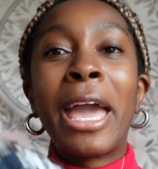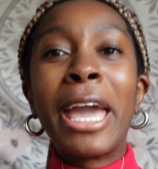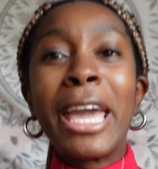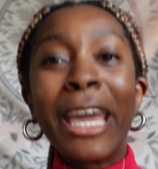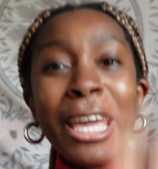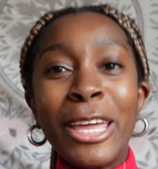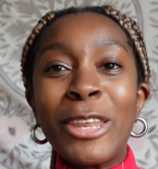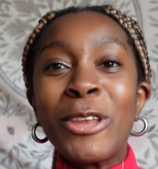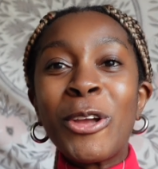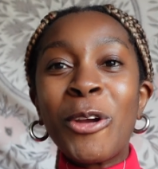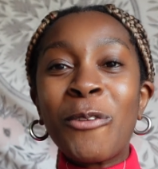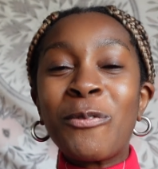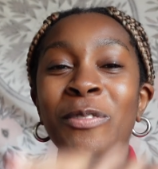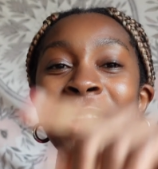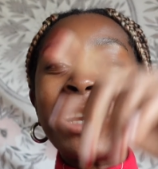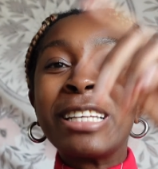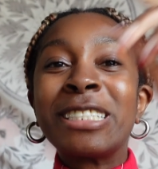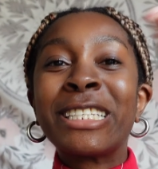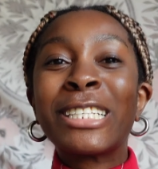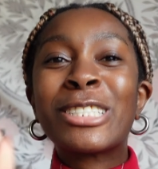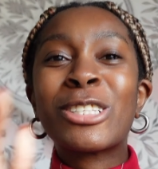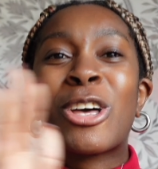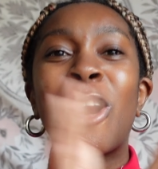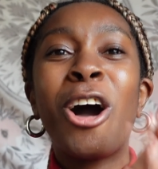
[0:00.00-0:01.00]
In your
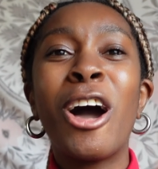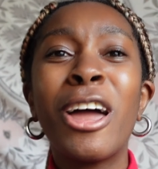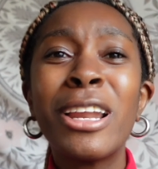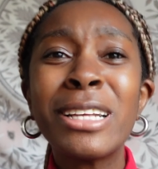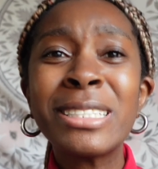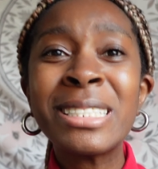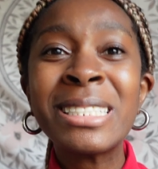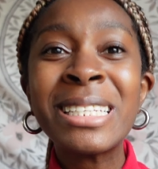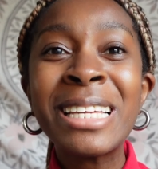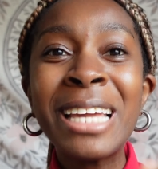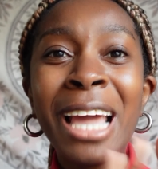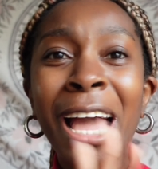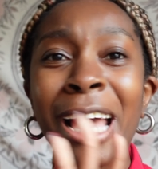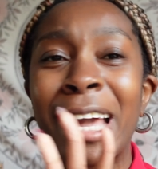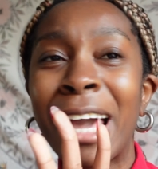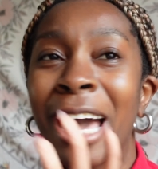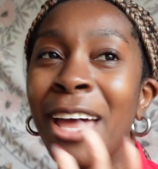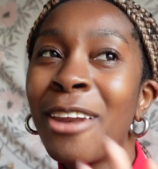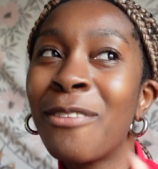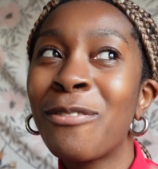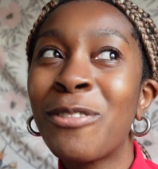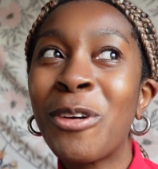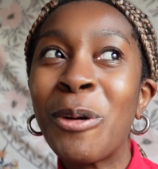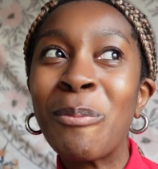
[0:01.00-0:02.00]
faces. Honestly, I
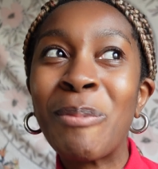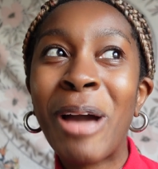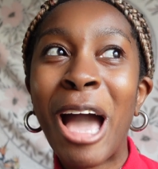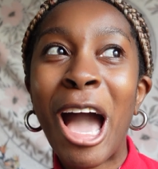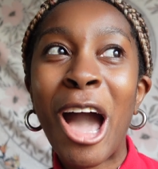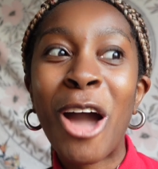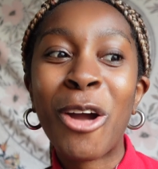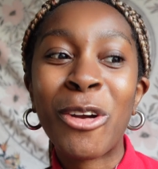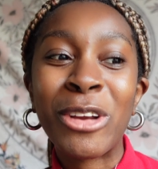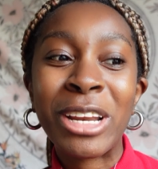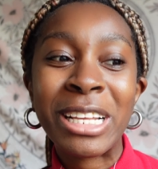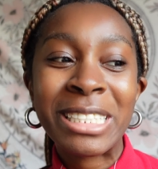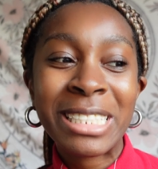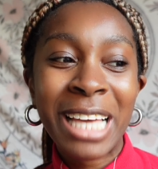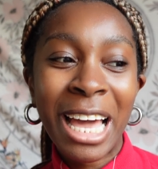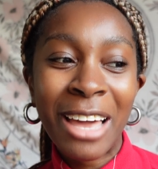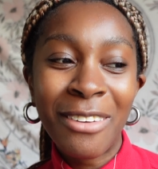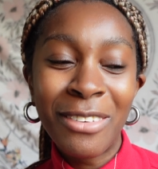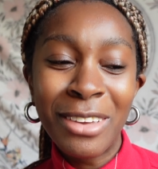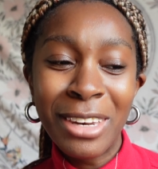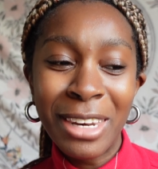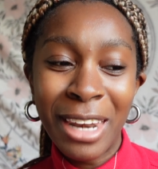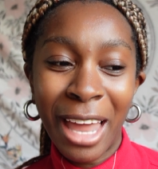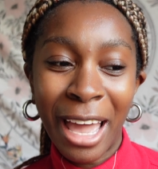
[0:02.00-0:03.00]
kind of feel empowered. It's
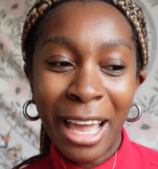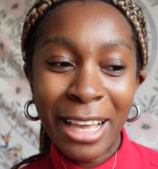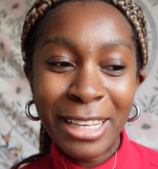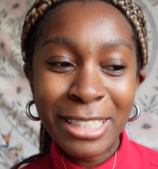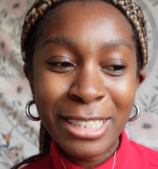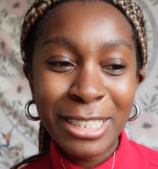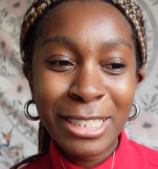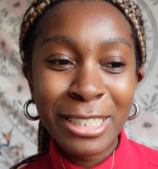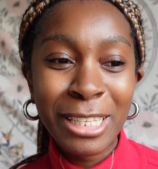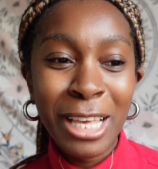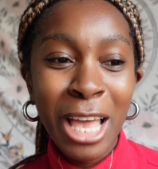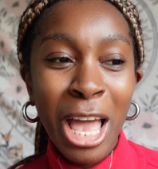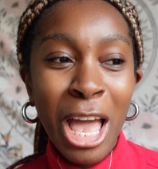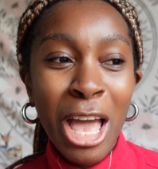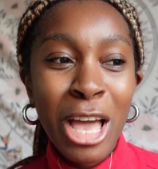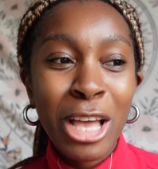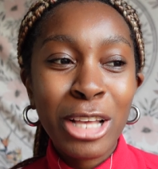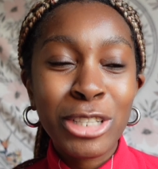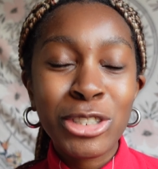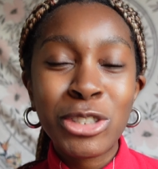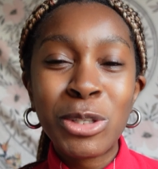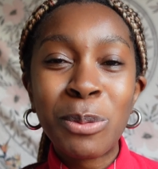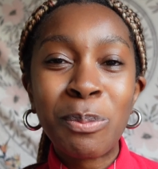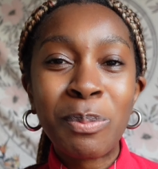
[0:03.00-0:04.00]
kind of nice
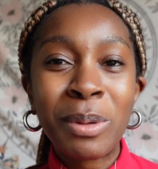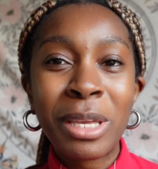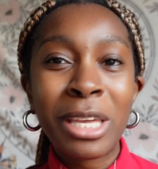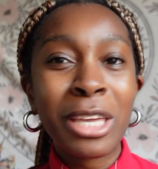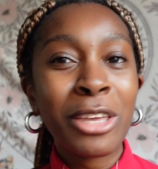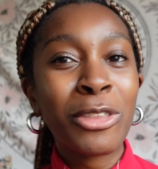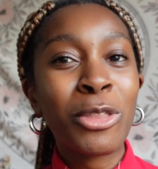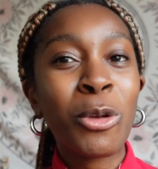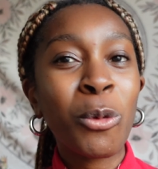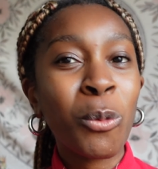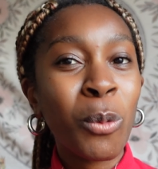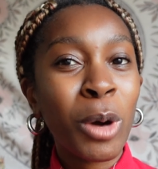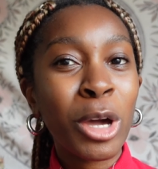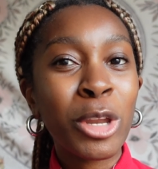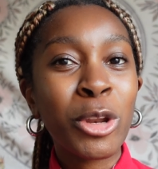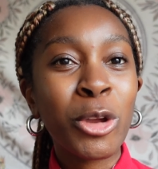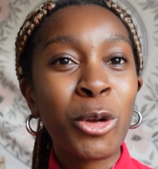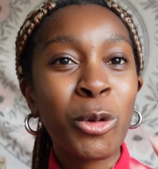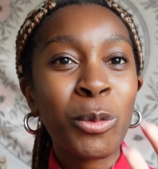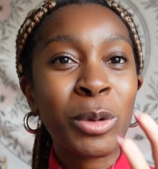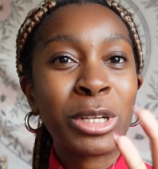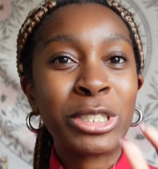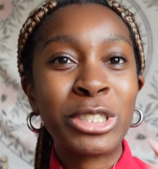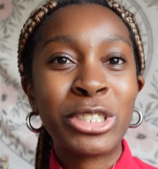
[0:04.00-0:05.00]
to be the one
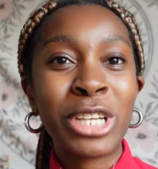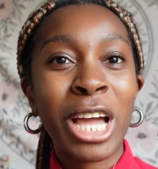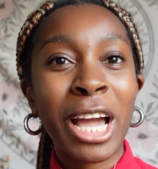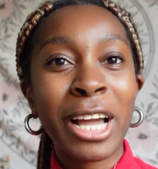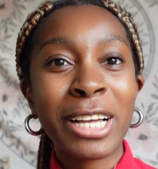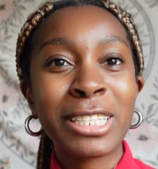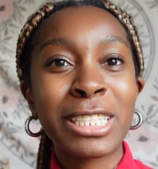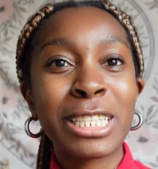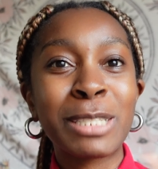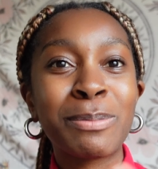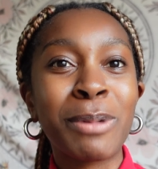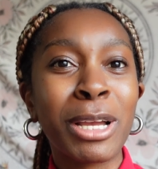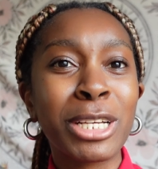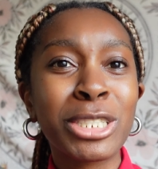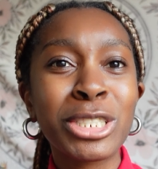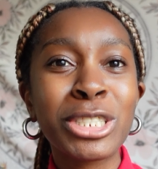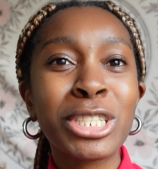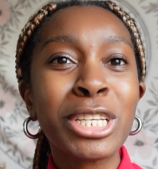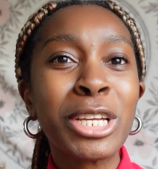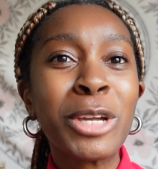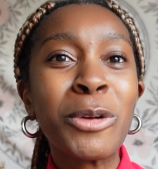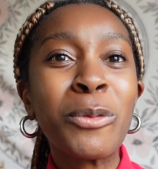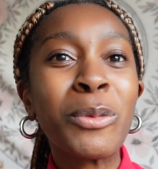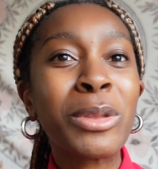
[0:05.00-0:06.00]
who rejects,
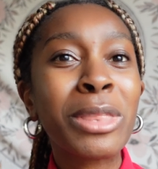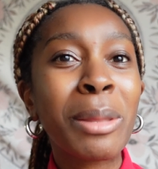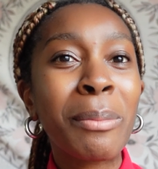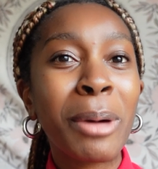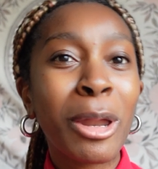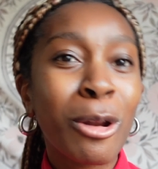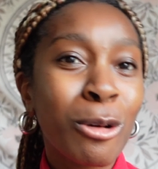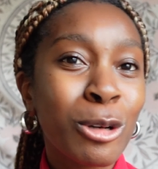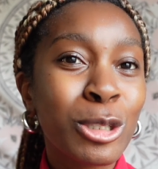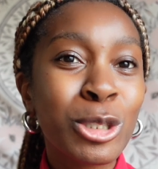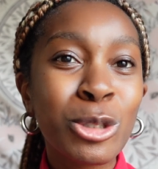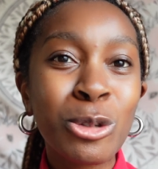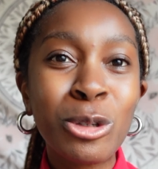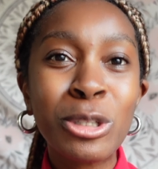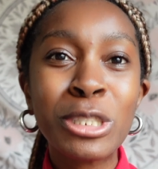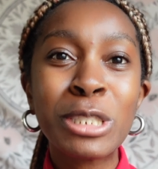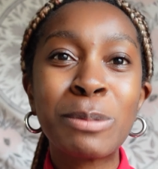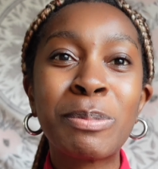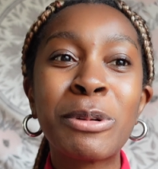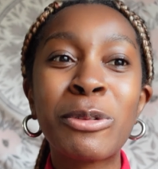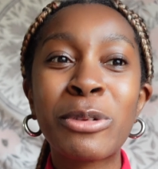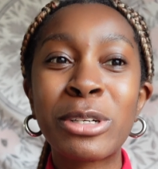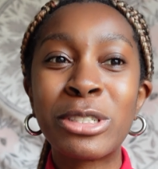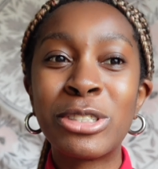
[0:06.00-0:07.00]
especially when the medical
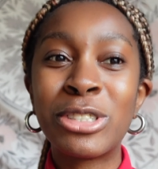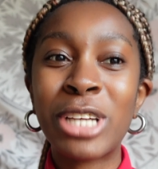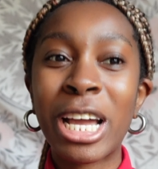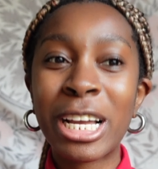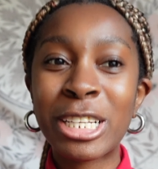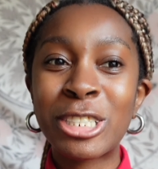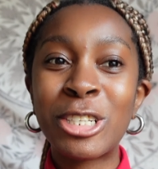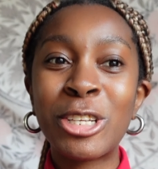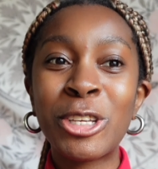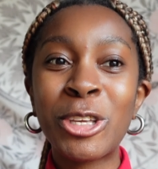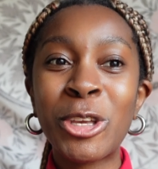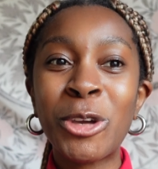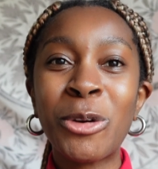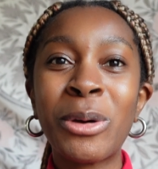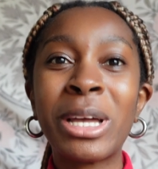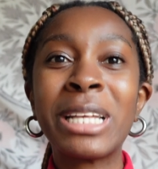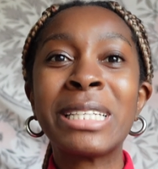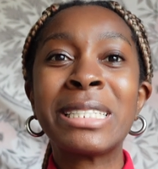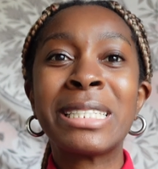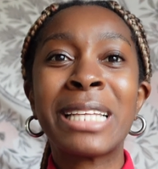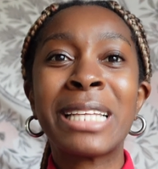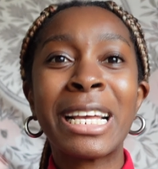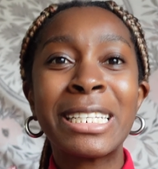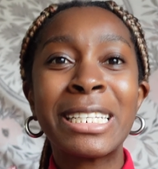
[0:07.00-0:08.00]
schools be rejecting you,
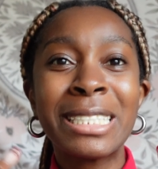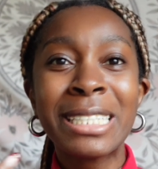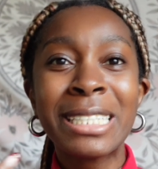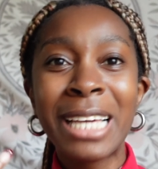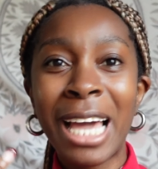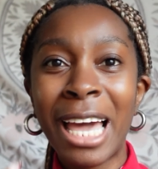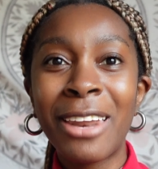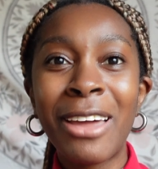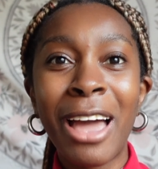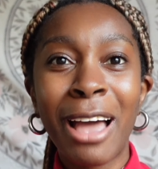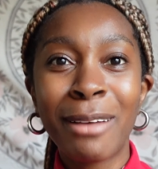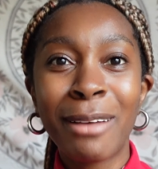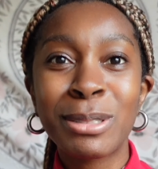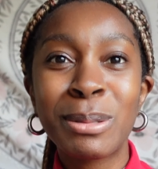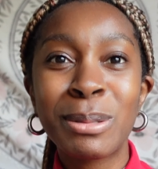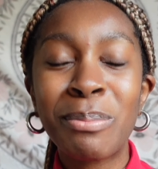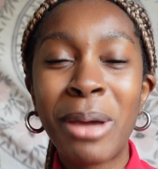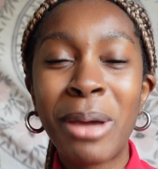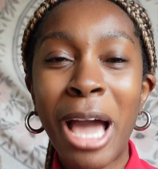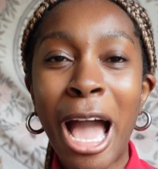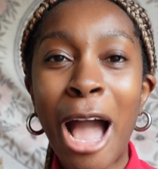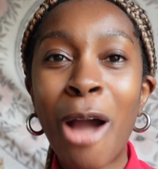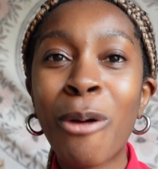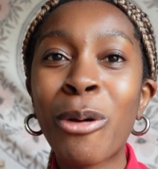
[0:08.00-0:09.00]
it's nice to kind of have some
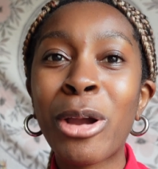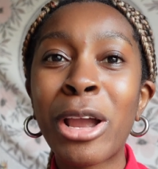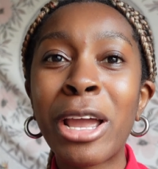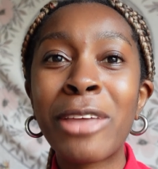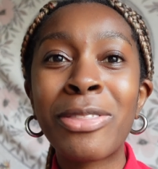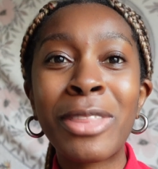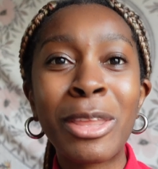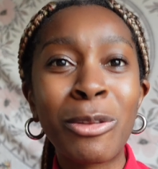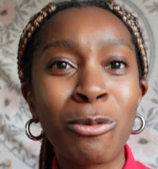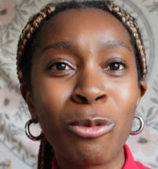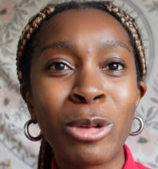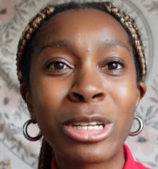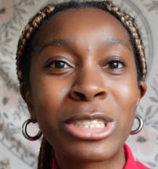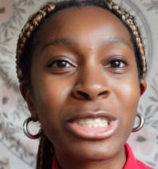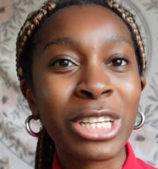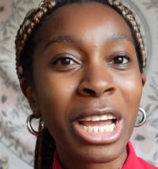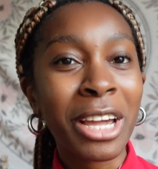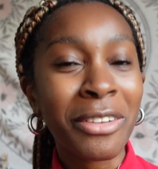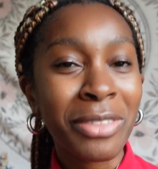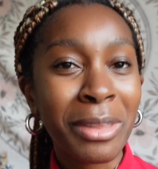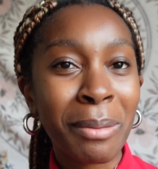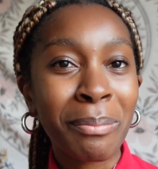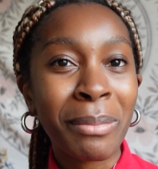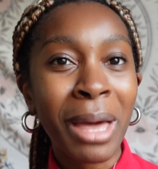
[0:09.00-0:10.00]
power and then
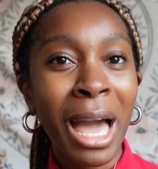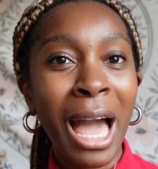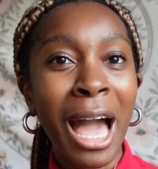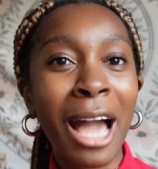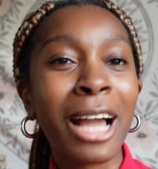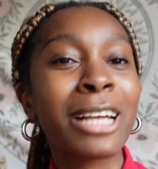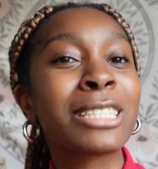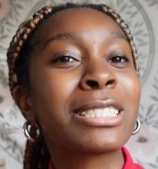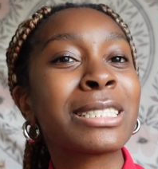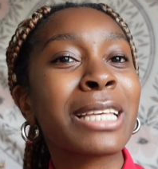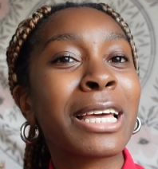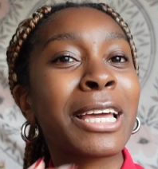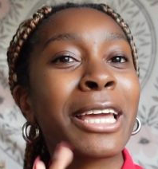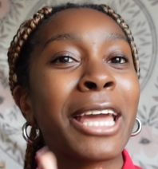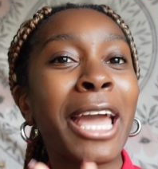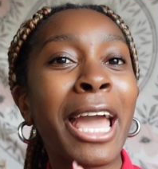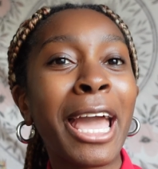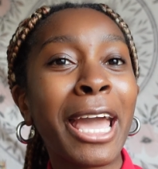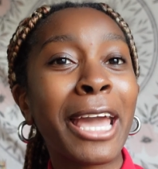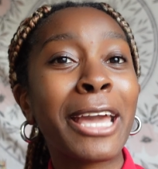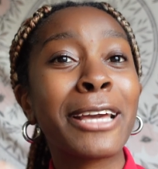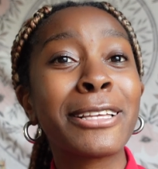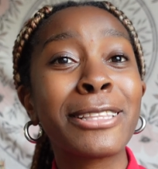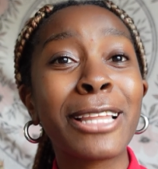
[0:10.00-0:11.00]
reject them back. It's like,
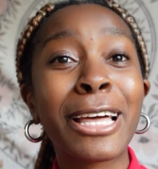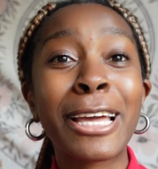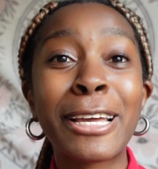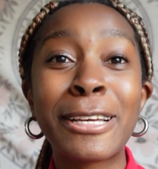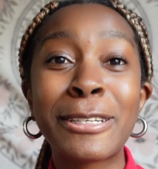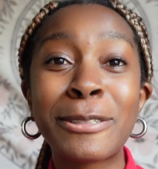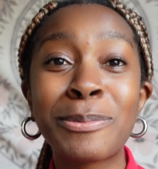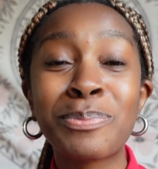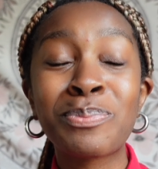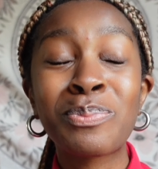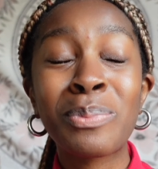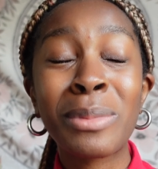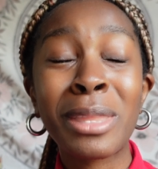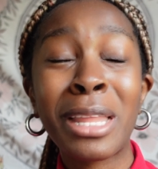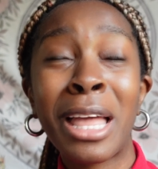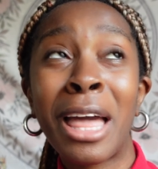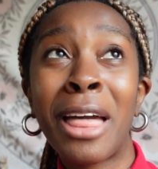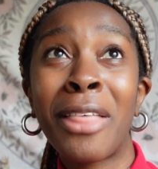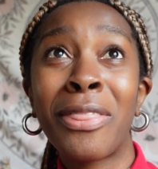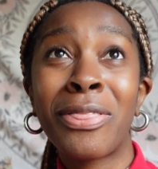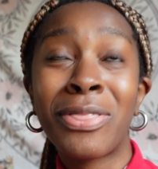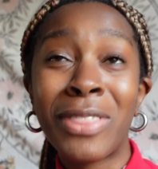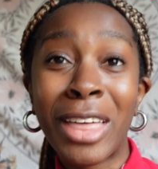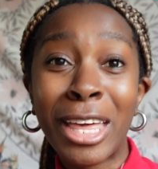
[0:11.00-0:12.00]
hey, like,
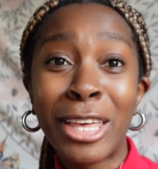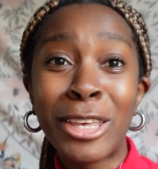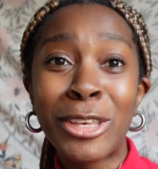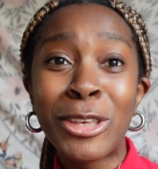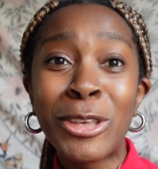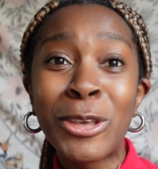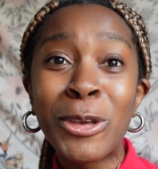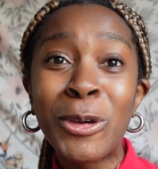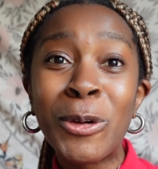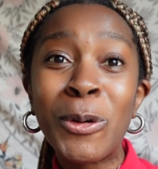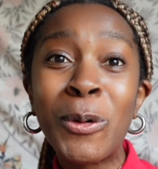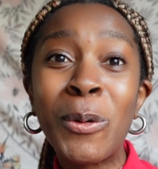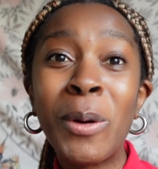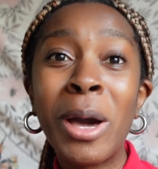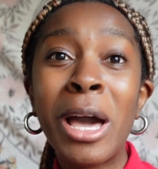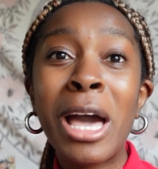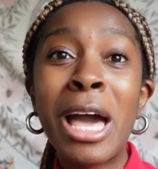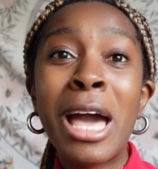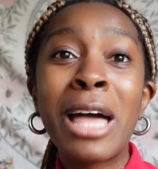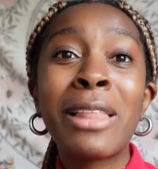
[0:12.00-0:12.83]
thank you.